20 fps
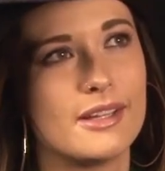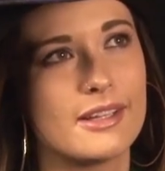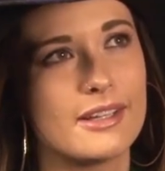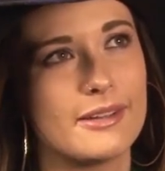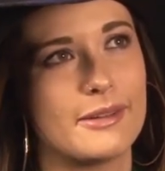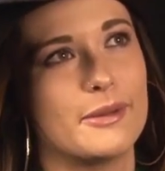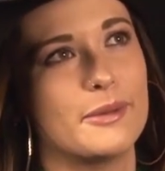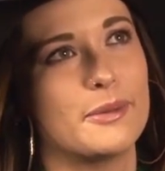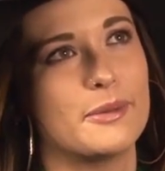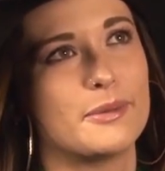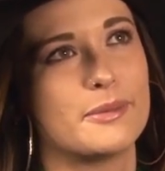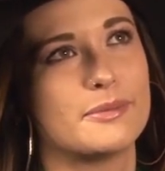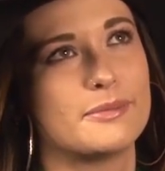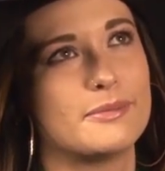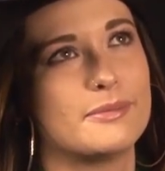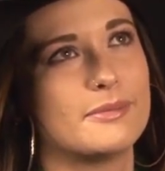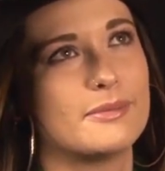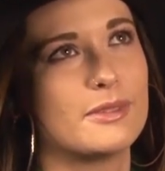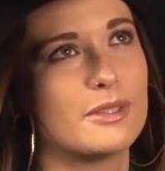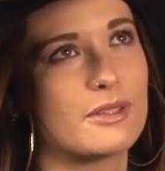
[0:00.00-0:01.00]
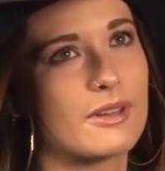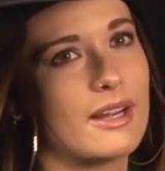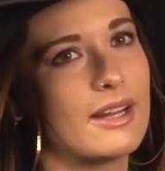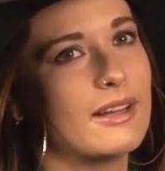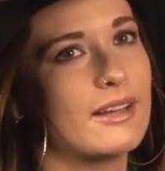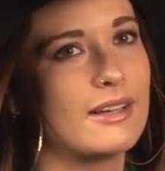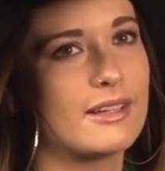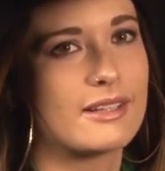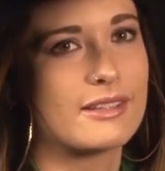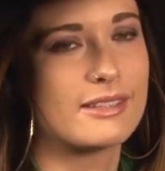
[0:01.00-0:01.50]
you know,
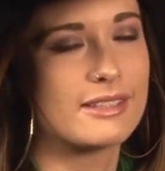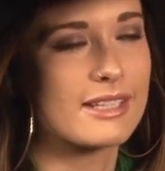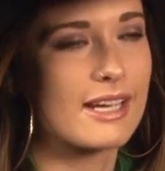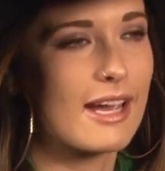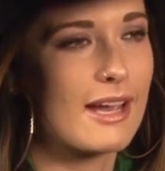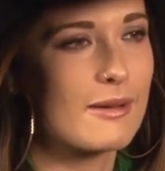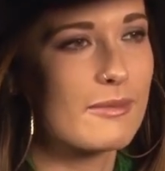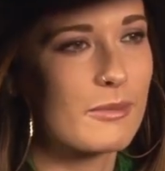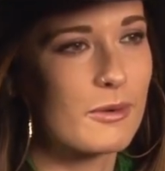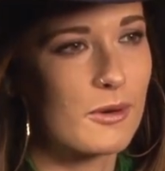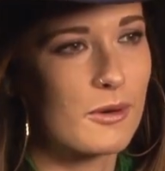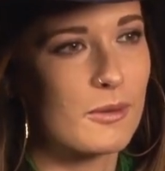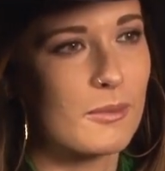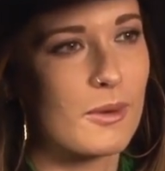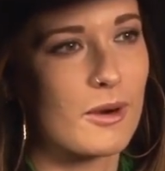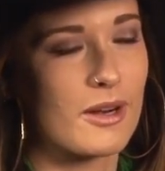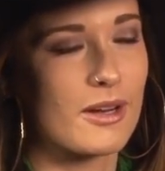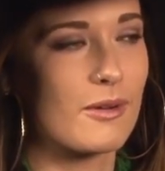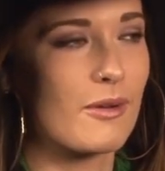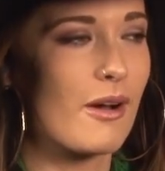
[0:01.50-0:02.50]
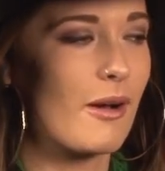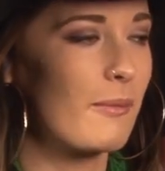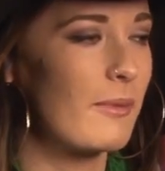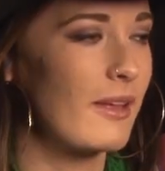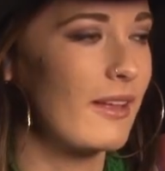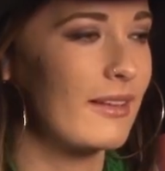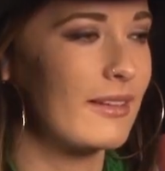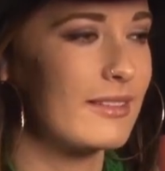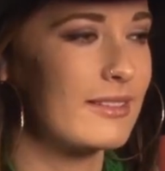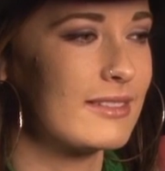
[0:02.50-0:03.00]
Loretta, Glenn Campbell, Marty
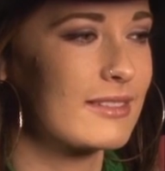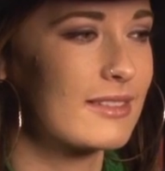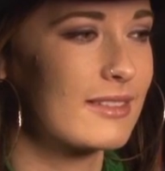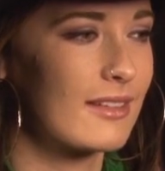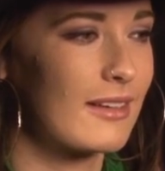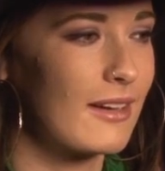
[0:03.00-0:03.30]
Robbins,